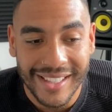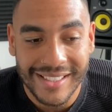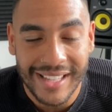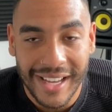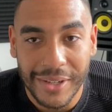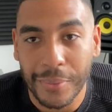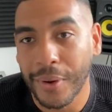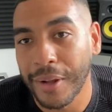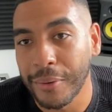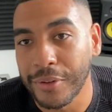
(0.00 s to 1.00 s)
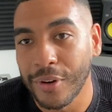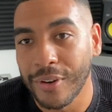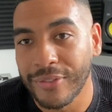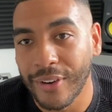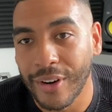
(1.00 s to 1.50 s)
The second one I would
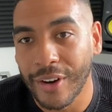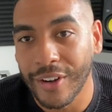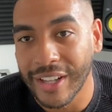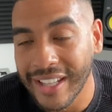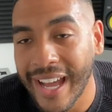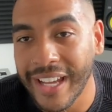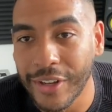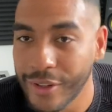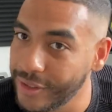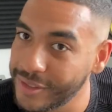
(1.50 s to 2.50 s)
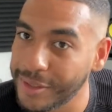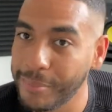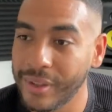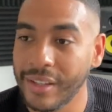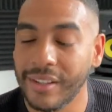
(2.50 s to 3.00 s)
go for, on a lighter note,
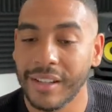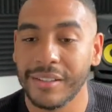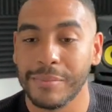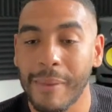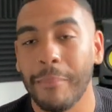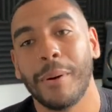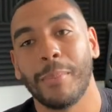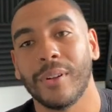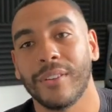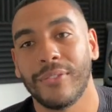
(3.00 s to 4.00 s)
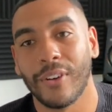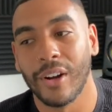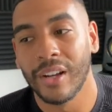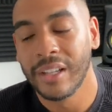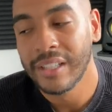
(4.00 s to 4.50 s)
something that's memorable
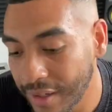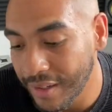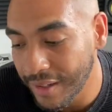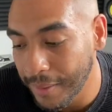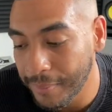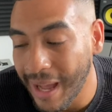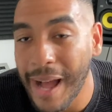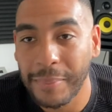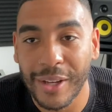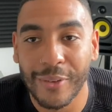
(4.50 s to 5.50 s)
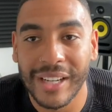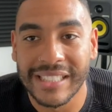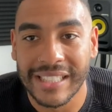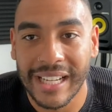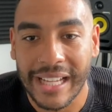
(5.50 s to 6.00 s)
for a, a happier
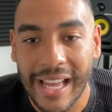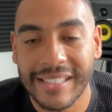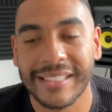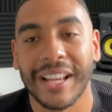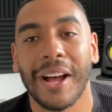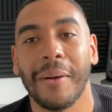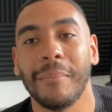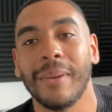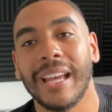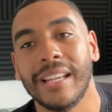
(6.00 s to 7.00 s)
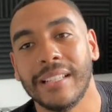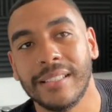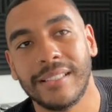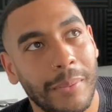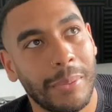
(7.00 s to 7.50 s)
reason, I guess, um,
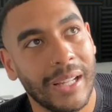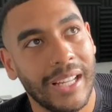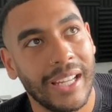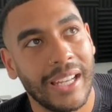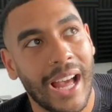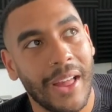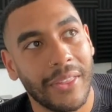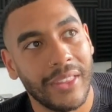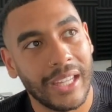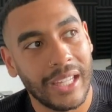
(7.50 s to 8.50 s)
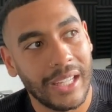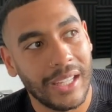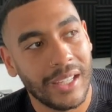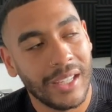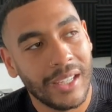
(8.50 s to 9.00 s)
is playing at
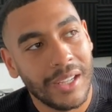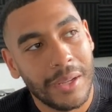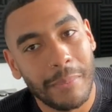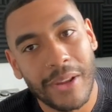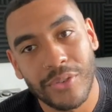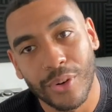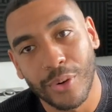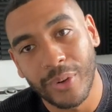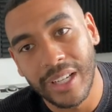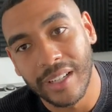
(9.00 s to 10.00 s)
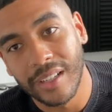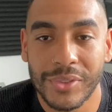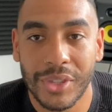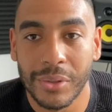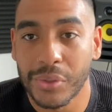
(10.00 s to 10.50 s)
the Metro Arena
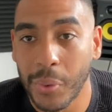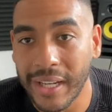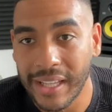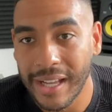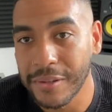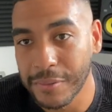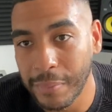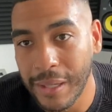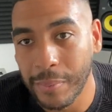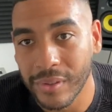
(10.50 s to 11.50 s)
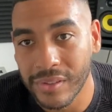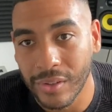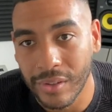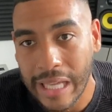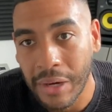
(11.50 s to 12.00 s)
to twenty thousand people,
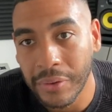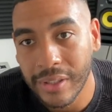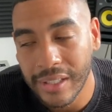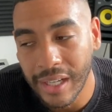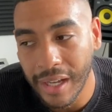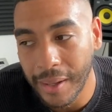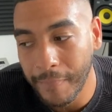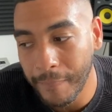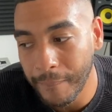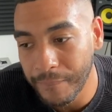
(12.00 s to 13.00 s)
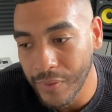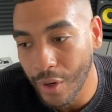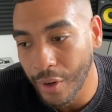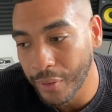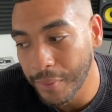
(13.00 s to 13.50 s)
sold out, um,
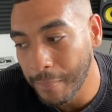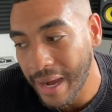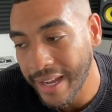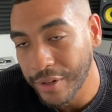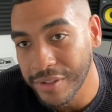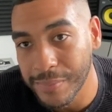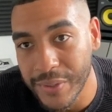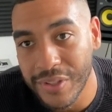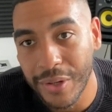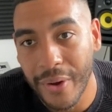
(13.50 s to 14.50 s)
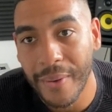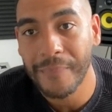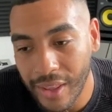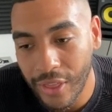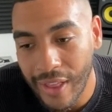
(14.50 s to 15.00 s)
on my Christmas tour.
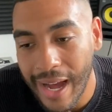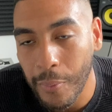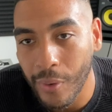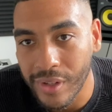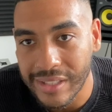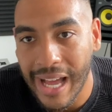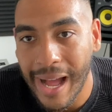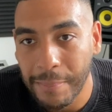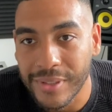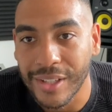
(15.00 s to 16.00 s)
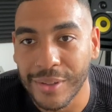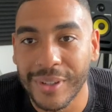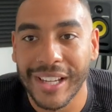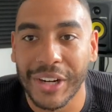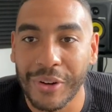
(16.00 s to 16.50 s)
That was
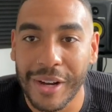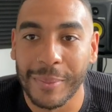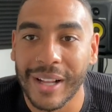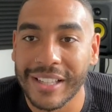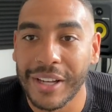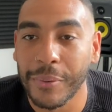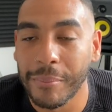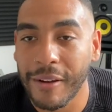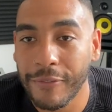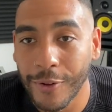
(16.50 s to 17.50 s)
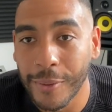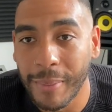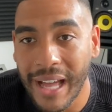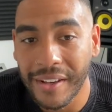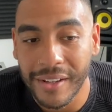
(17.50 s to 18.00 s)
absolutely incredible. I did it with my full
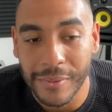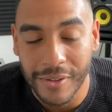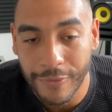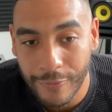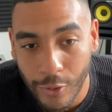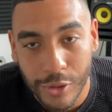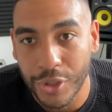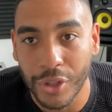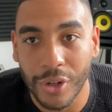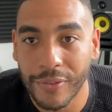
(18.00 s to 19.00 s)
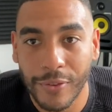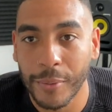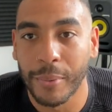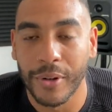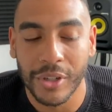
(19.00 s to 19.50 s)
band. It was a full show,
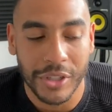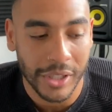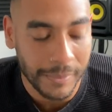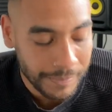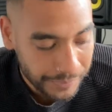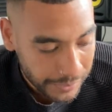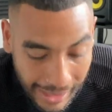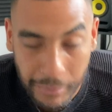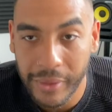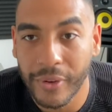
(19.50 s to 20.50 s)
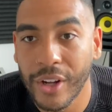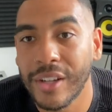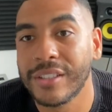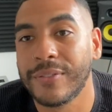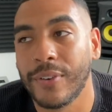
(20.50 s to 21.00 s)
full production. And we
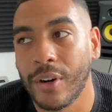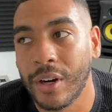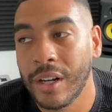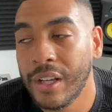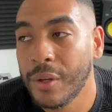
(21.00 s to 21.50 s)
rehearsed for